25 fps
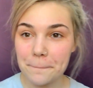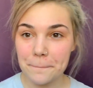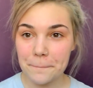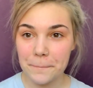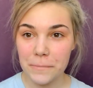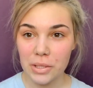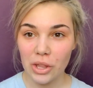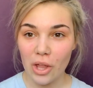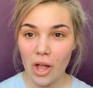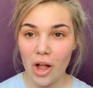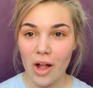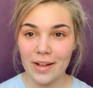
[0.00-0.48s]

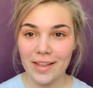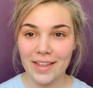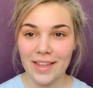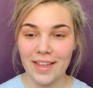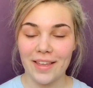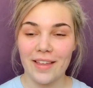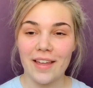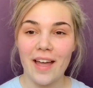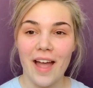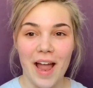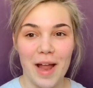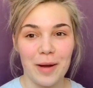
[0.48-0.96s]

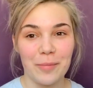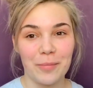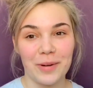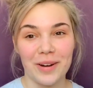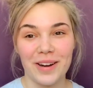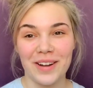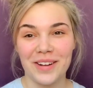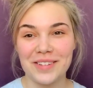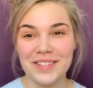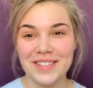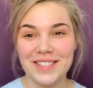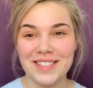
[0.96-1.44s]
blocky
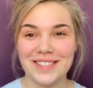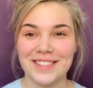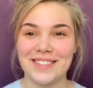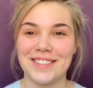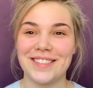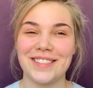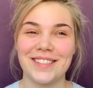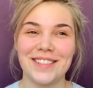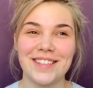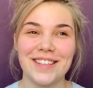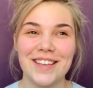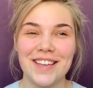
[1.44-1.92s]

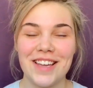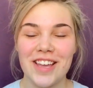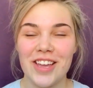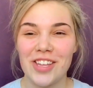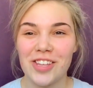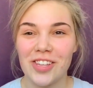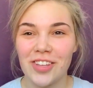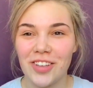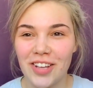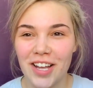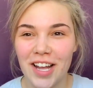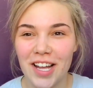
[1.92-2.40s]
eyebrows.
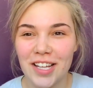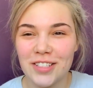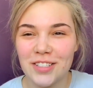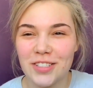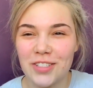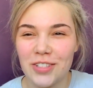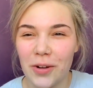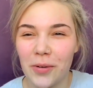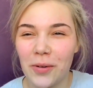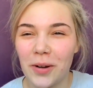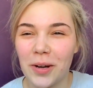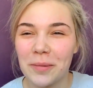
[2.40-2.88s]
You
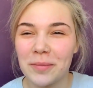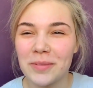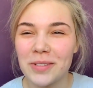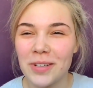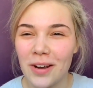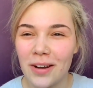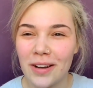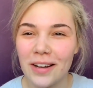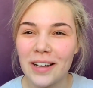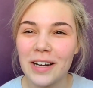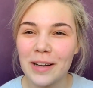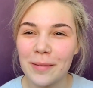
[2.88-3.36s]
guys know what I'm
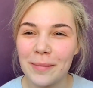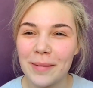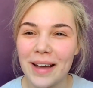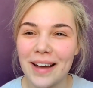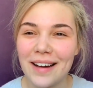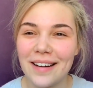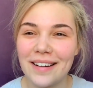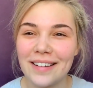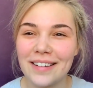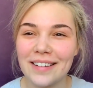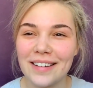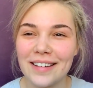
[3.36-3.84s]
talking
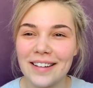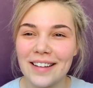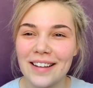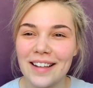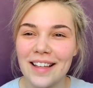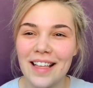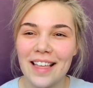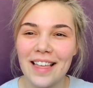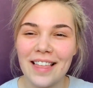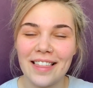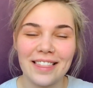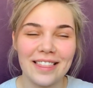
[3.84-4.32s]
about?
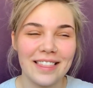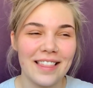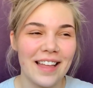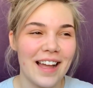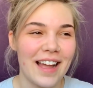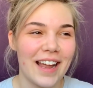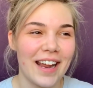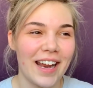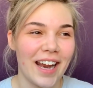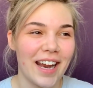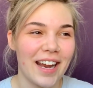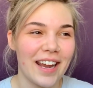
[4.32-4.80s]

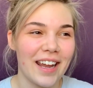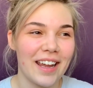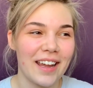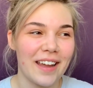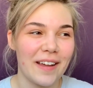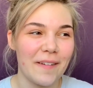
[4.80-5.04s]
Like